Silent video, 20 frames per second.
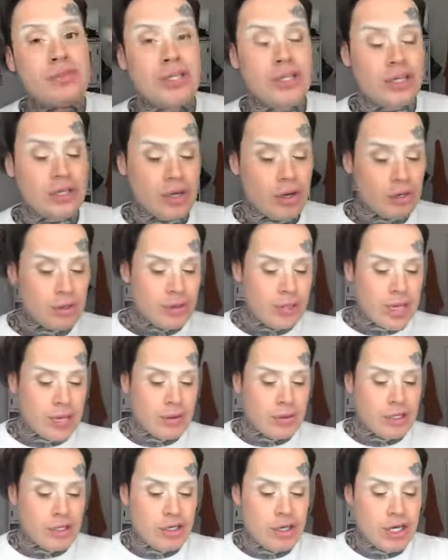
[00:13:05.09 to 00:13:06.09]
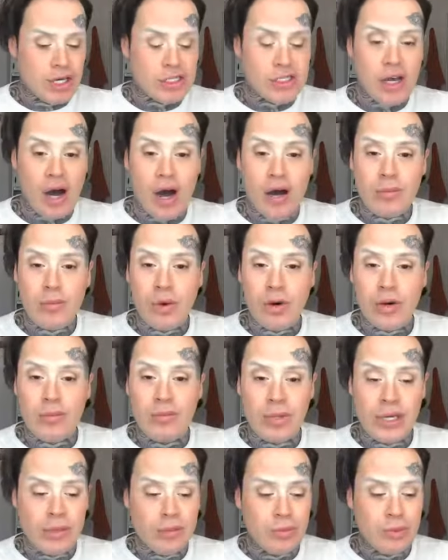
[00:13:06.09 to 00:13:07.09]
you know, you get to talk more to
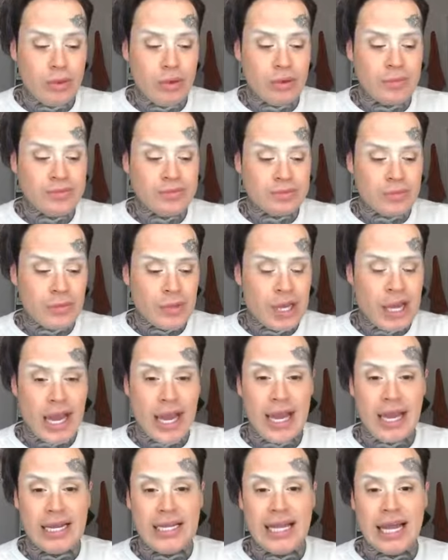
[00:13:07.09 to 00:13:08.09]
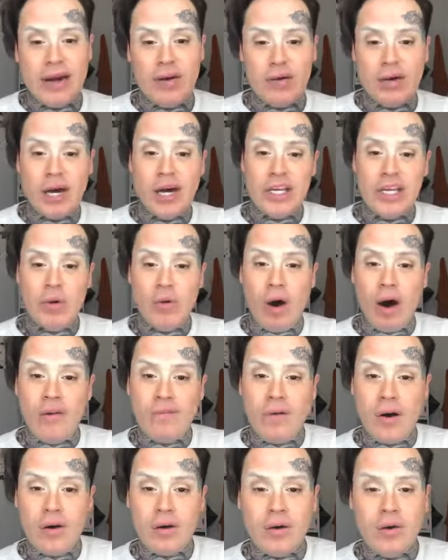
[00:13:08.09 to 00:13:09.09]
people and they don't cut you off
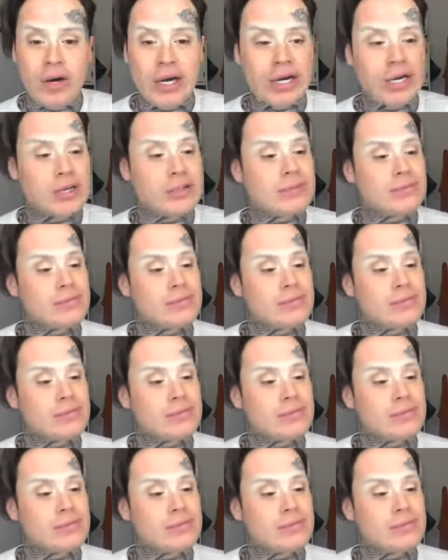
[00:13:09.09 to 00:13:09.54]
all quick.